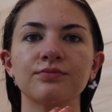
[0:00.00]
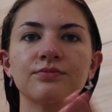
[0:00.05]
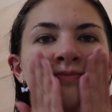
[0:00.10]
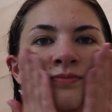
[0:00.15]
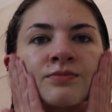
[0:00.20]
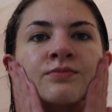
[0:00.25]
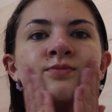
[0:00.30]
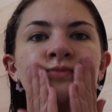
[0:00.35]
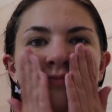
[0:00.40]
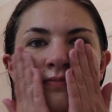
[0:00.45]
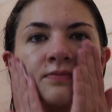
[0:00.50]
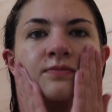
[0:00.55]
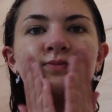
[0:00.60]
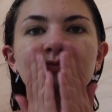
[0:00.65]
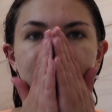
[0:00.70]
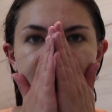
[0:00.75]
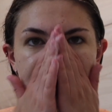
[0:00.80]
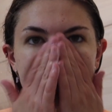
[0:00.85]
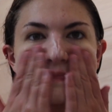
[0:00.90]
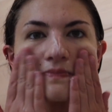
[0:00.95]
it
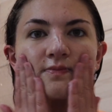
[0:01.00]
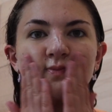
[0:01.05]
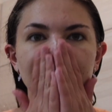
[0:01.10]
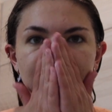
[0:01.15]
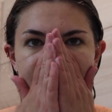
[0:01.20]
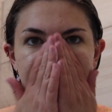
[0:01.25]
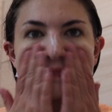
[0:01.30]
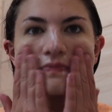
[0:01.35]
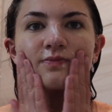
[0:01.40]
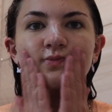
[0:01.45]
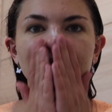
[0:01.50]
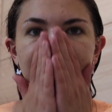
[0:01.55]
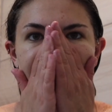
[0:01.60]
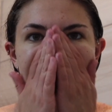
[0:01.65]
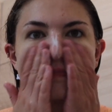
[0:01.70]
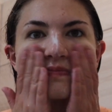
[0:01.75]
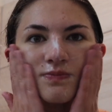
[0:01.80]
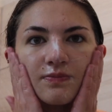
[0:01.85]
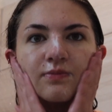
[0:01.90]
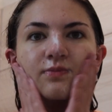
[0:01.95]
down,
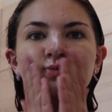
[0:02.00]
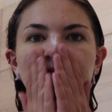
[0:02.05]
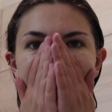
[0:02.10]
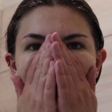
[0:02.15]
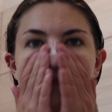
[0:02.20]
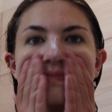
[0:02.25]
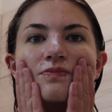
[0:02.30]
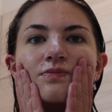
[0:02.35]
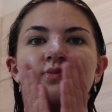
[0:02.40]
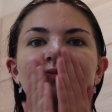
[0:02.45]
give my face